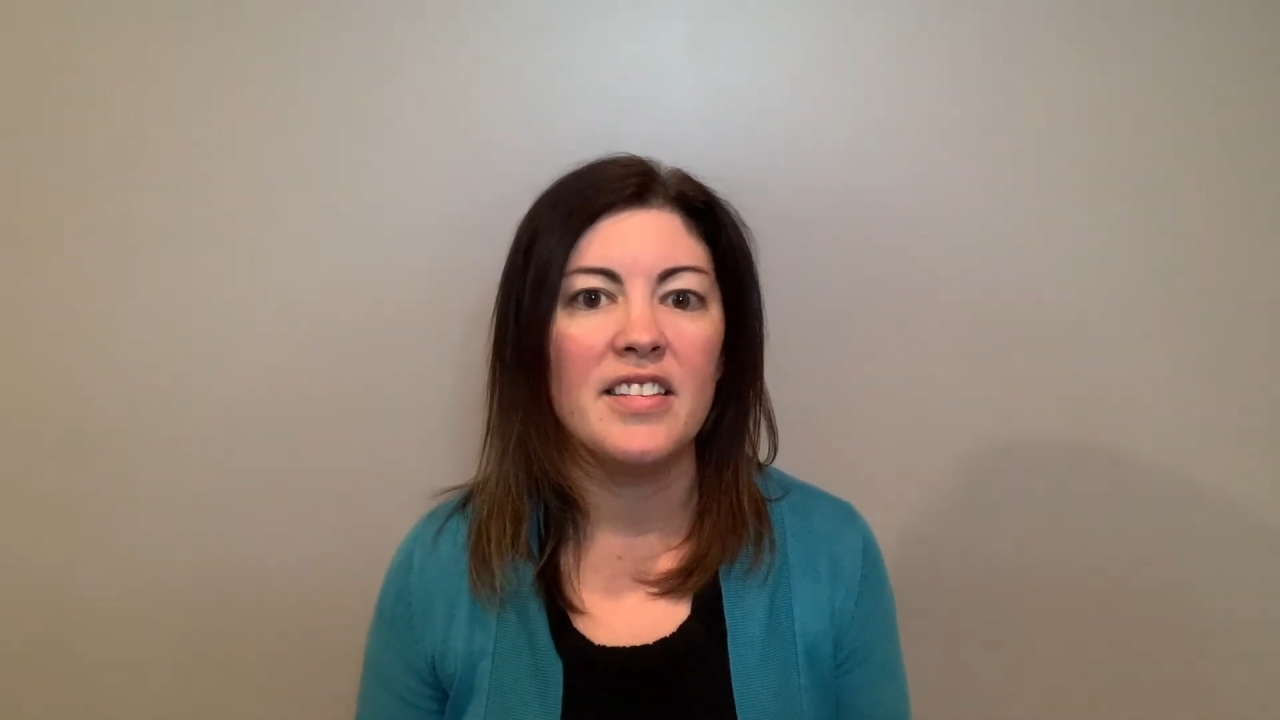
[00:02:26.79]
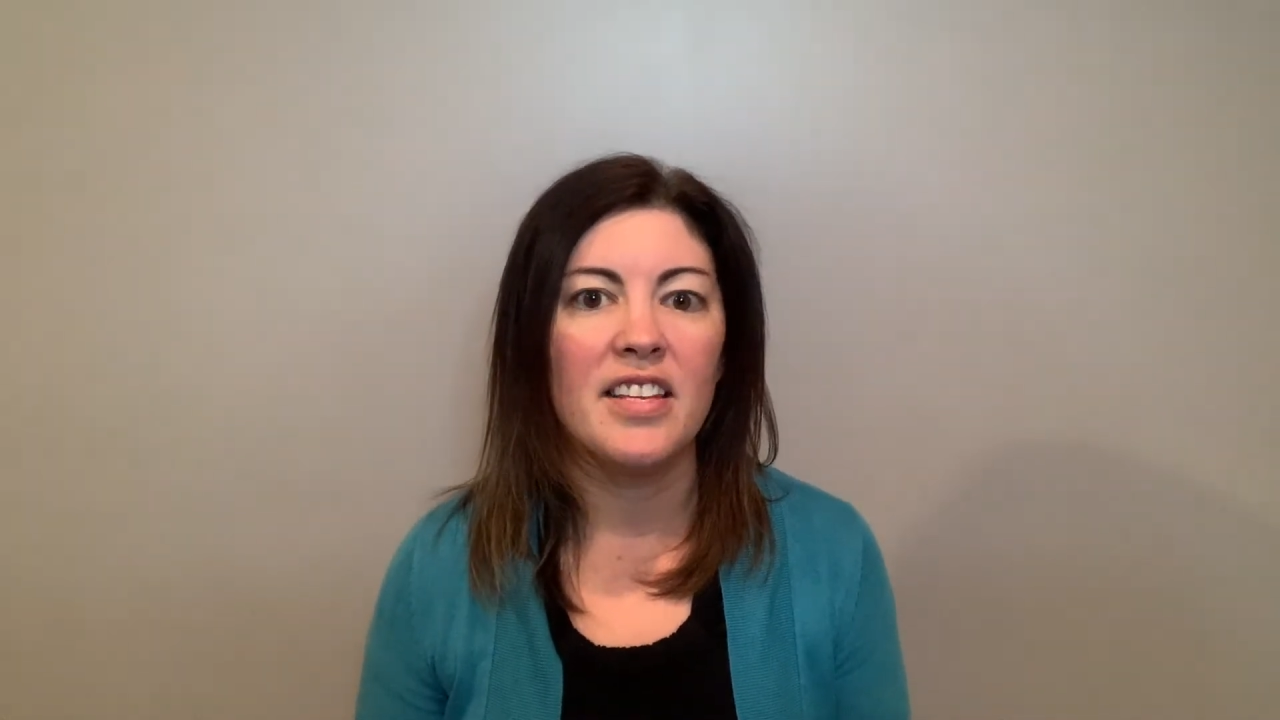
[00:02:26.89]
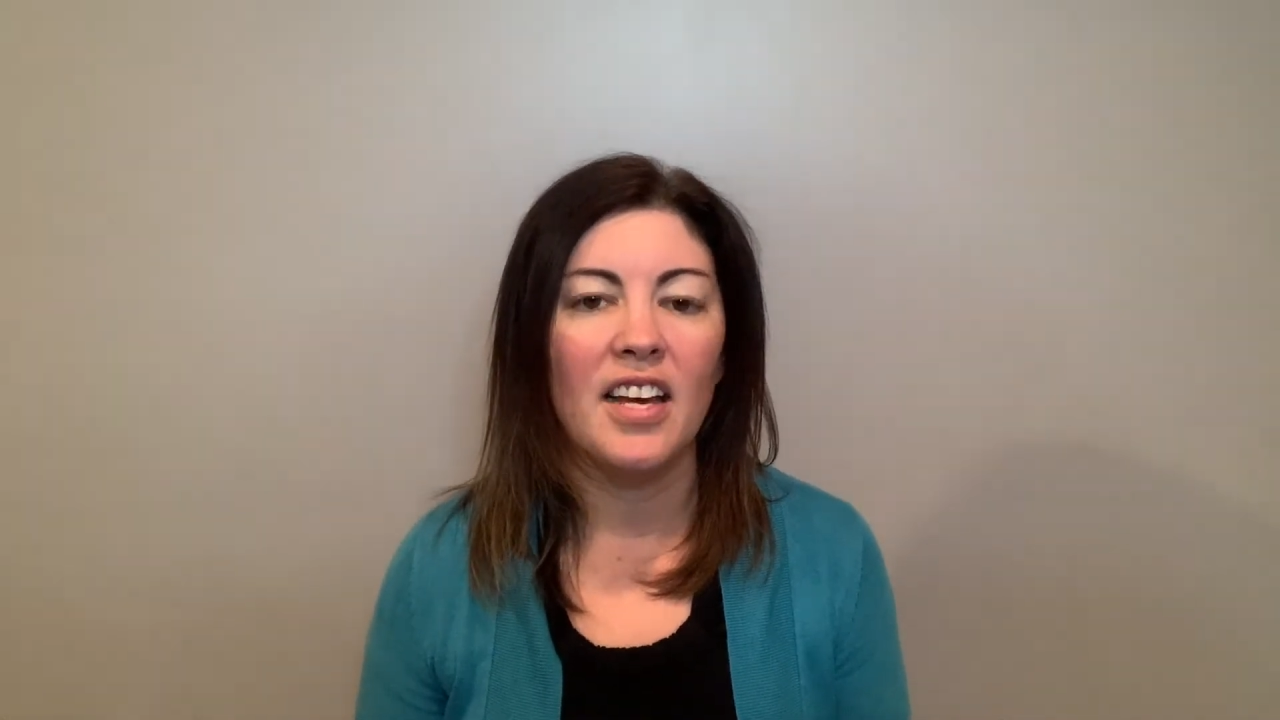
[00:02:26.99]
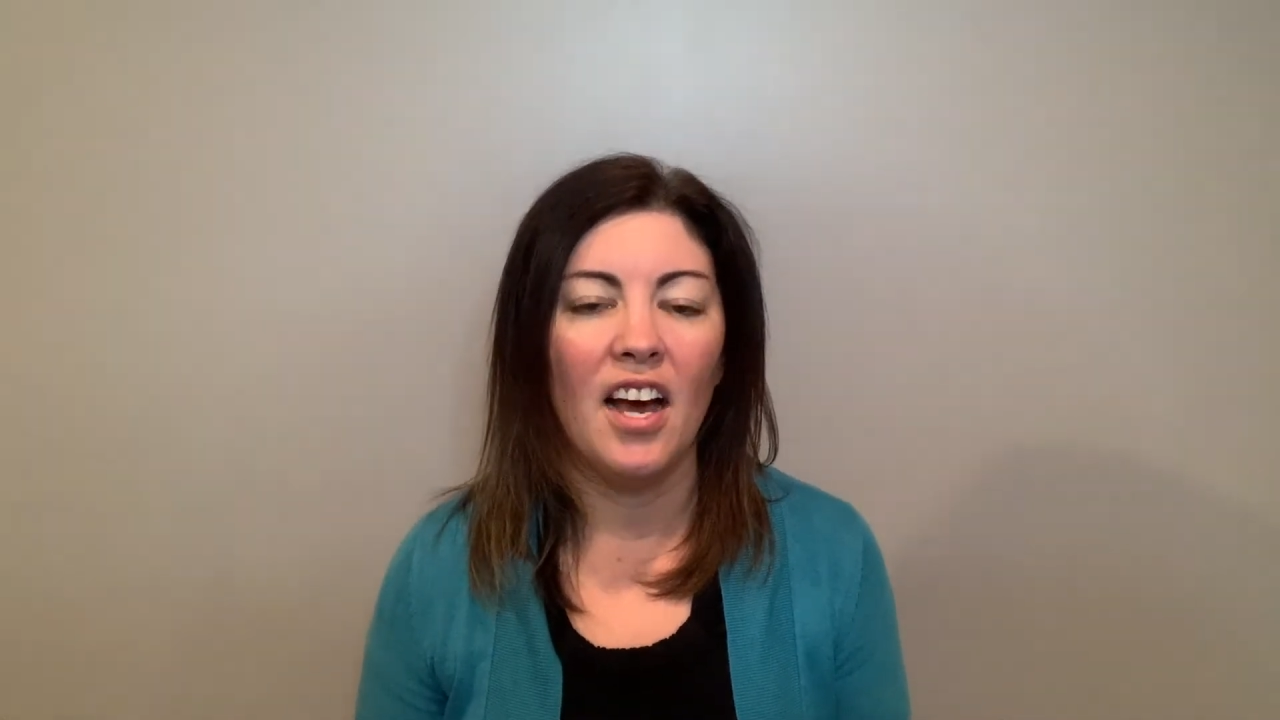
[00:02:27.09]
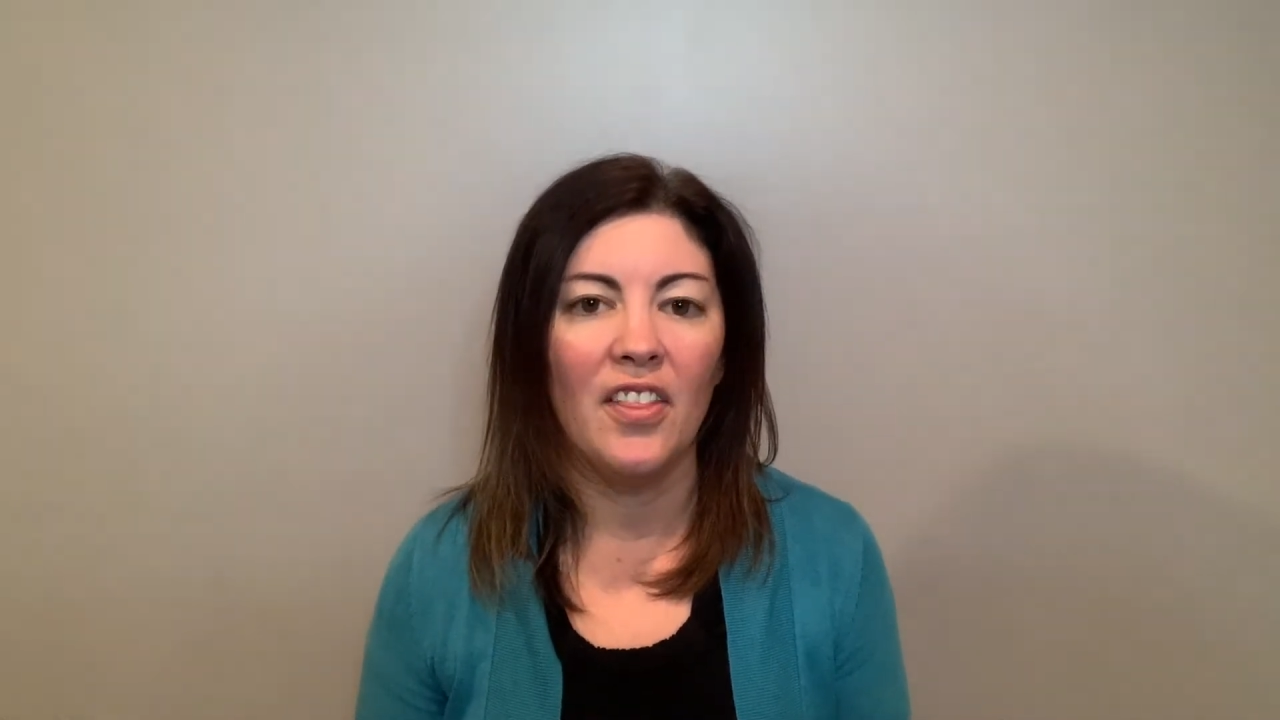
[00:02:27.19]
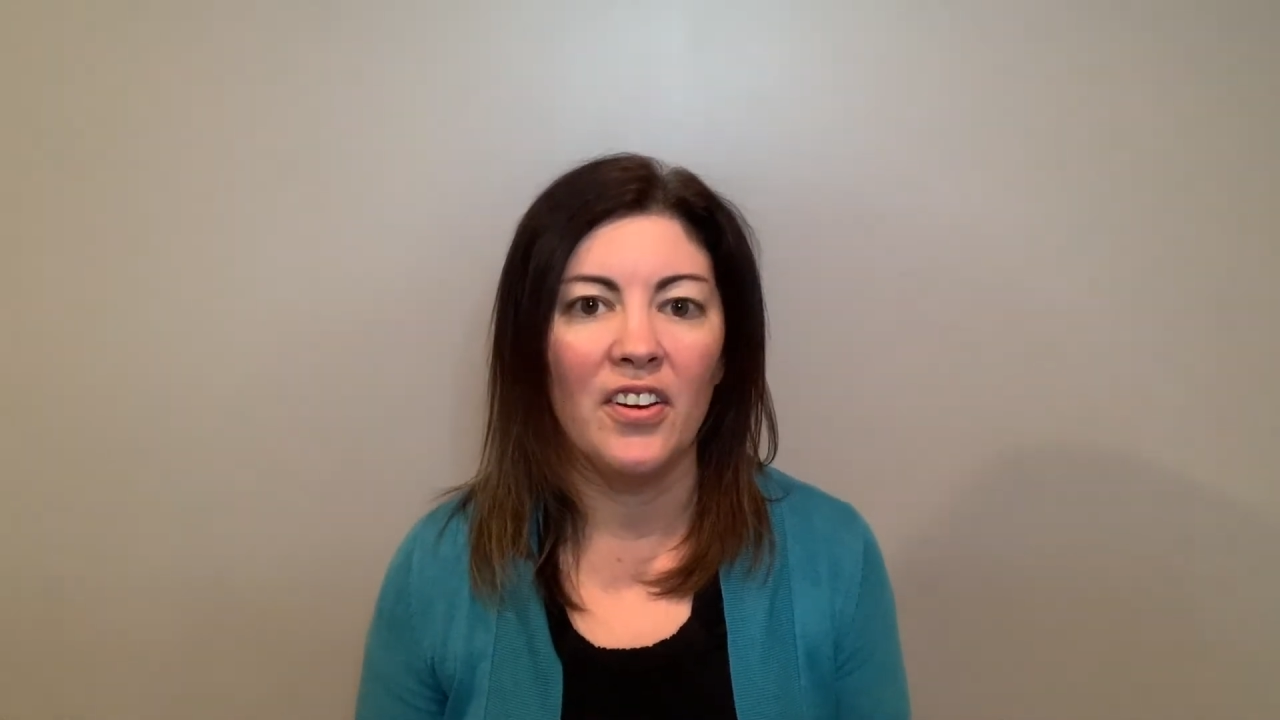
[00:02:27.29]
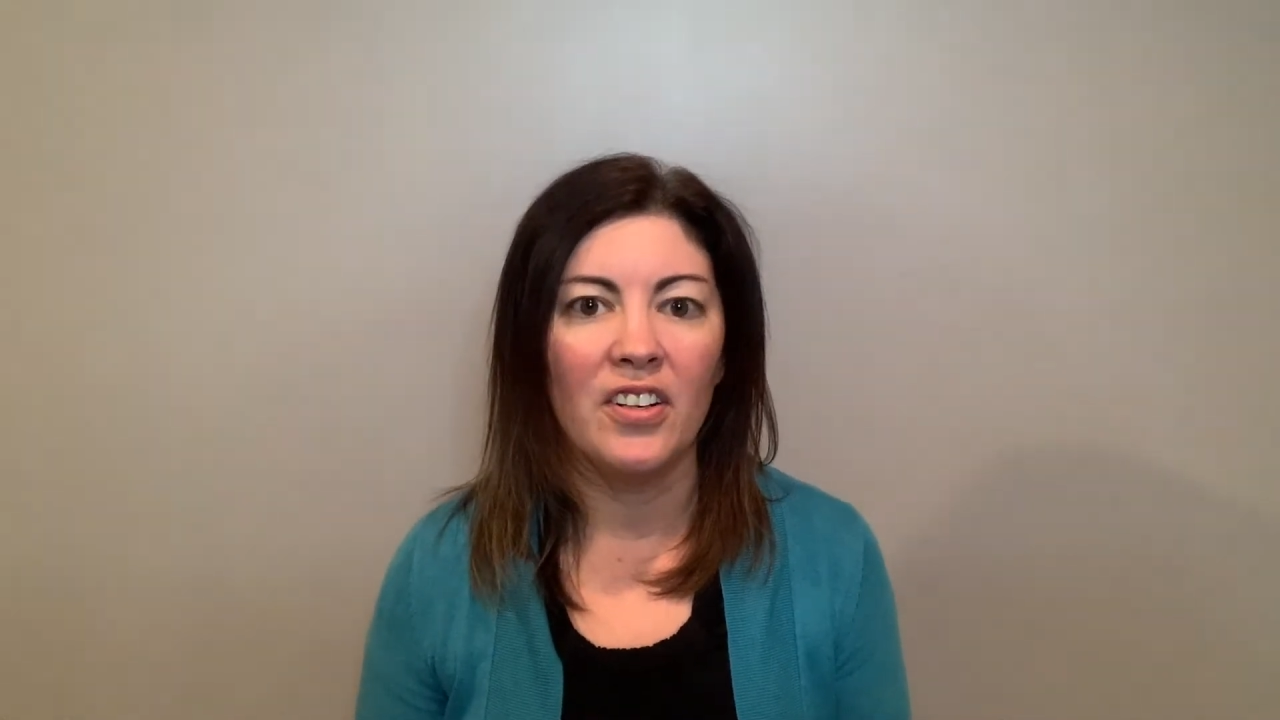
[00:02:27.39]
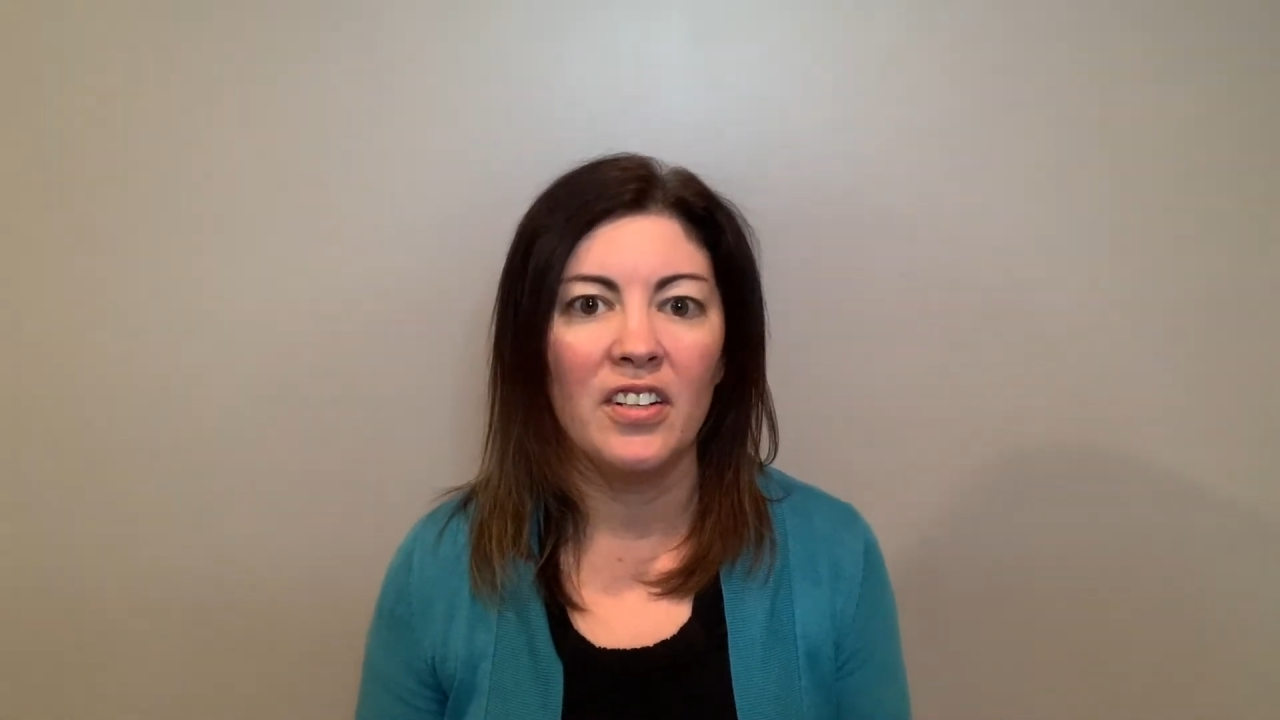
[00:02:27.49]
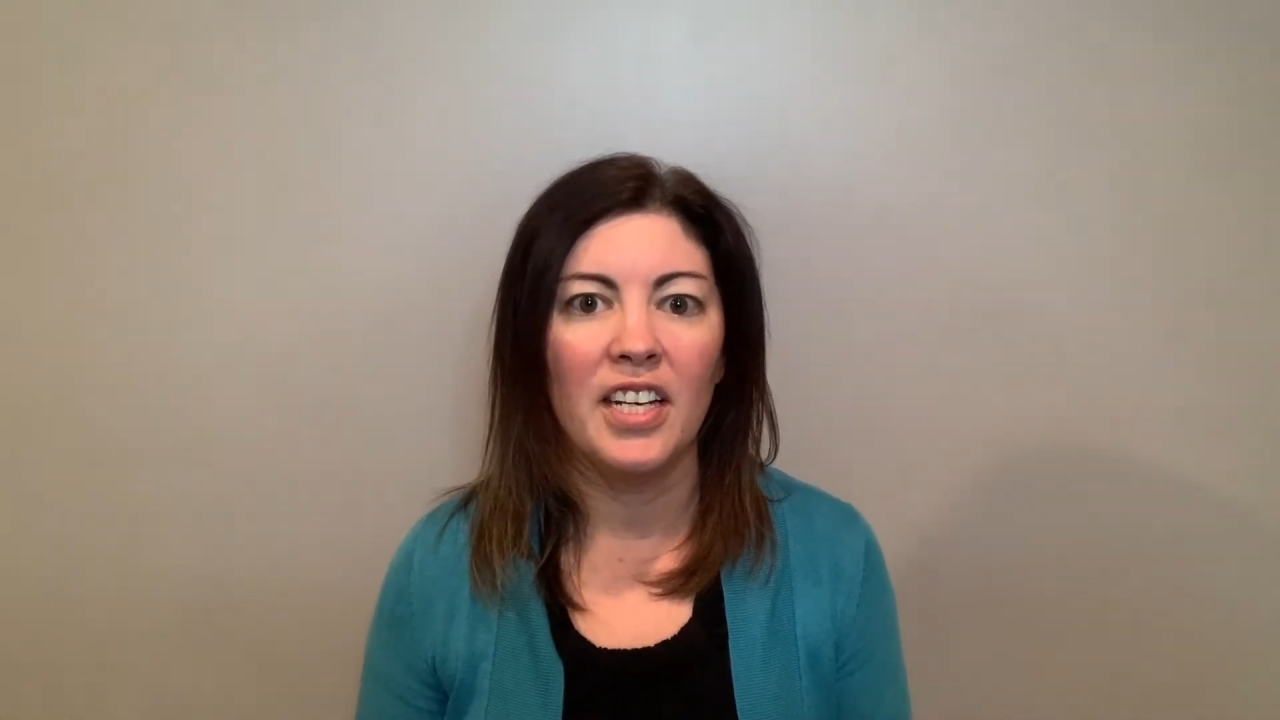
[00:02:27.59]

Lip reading: to the other,